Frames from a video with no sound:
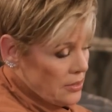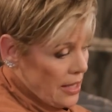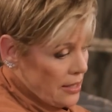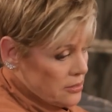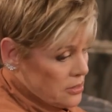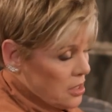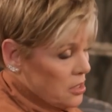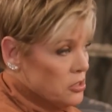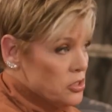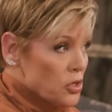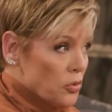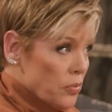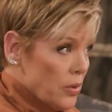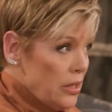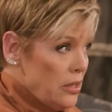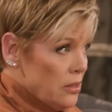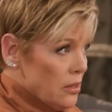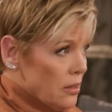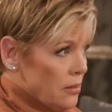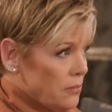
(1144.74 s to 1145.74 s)
That's his
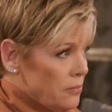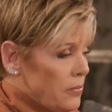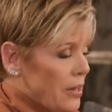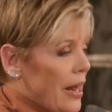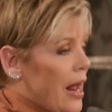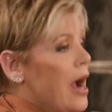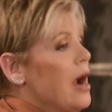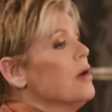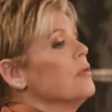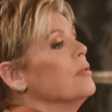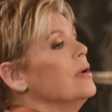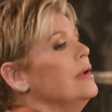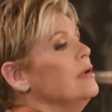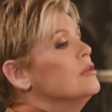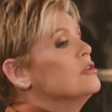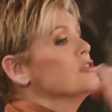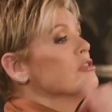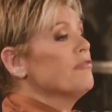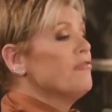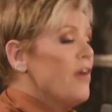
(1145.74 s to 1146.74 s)
arena. But our
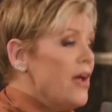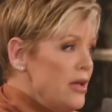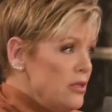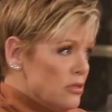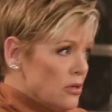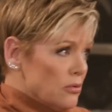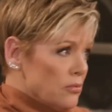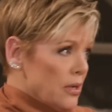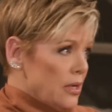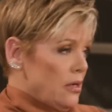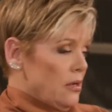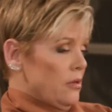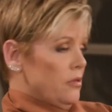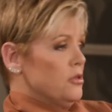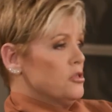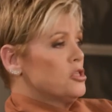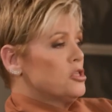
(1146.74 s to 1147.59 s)
arena is the faith arena, the